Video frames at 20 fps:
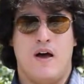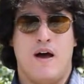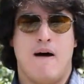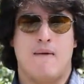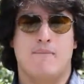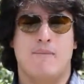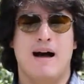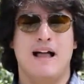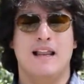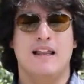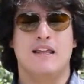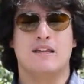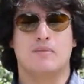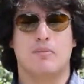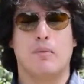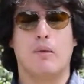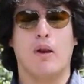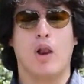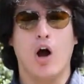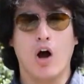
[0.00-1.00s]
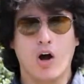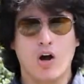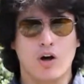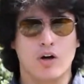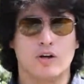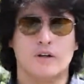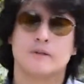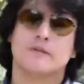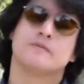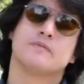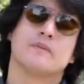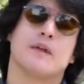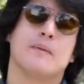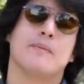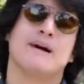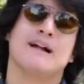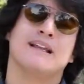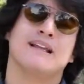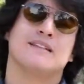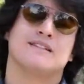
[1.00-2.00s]
A valid block,
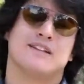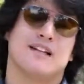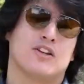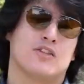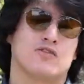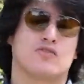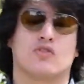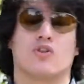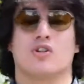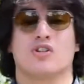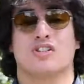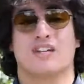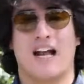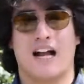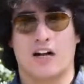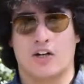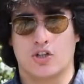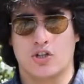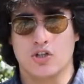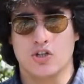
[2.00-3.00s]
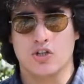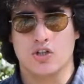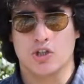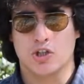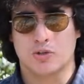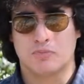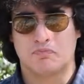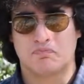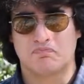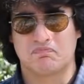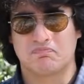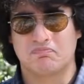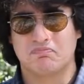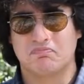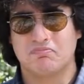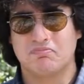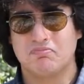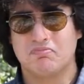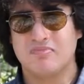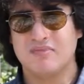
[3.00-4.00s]
valid set of transactions,
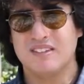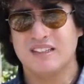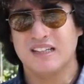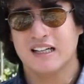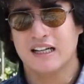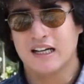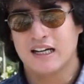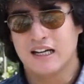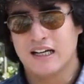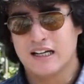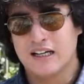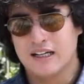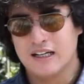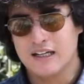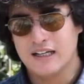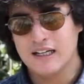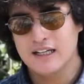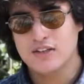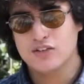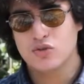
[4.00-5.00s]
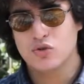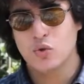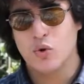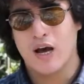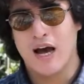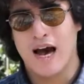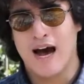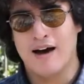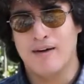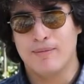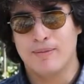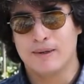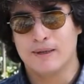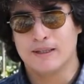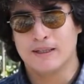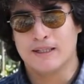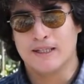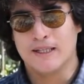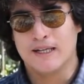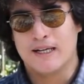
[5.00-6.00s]
needs to have
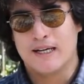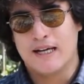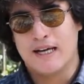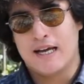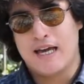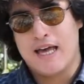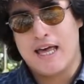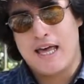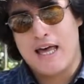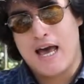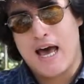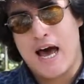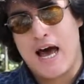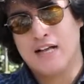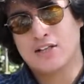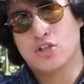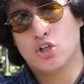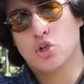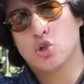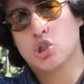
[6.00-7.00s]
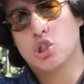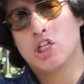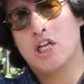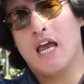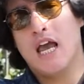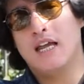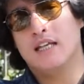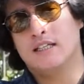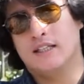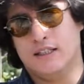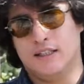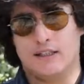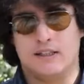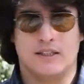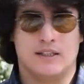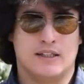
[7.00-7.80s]
associated